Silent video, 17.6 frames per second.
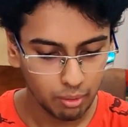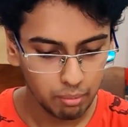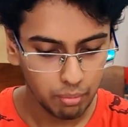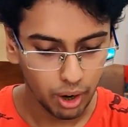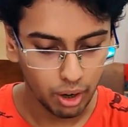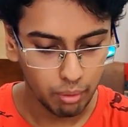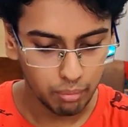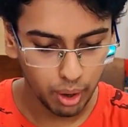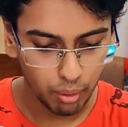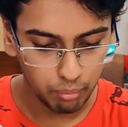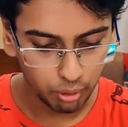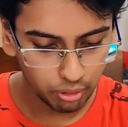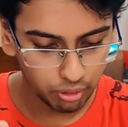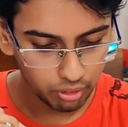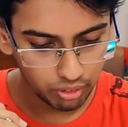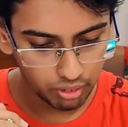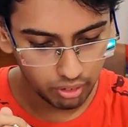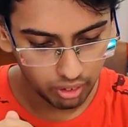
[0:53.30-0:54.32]
Pardon me, I'm not
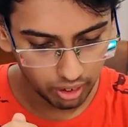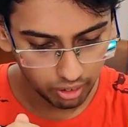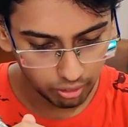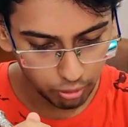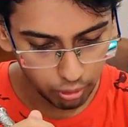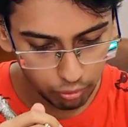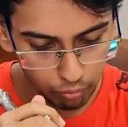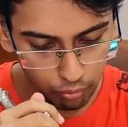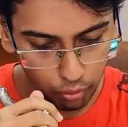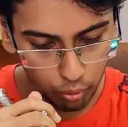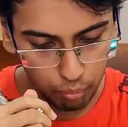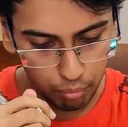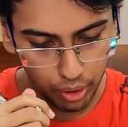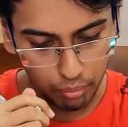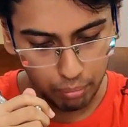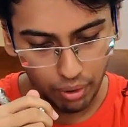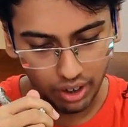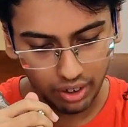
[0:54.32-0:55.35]
that good with
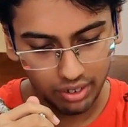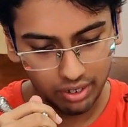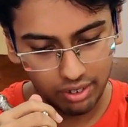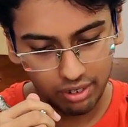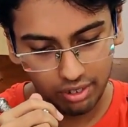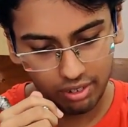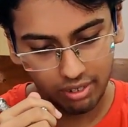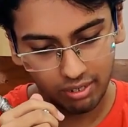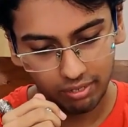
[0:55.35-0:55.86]
opening packages.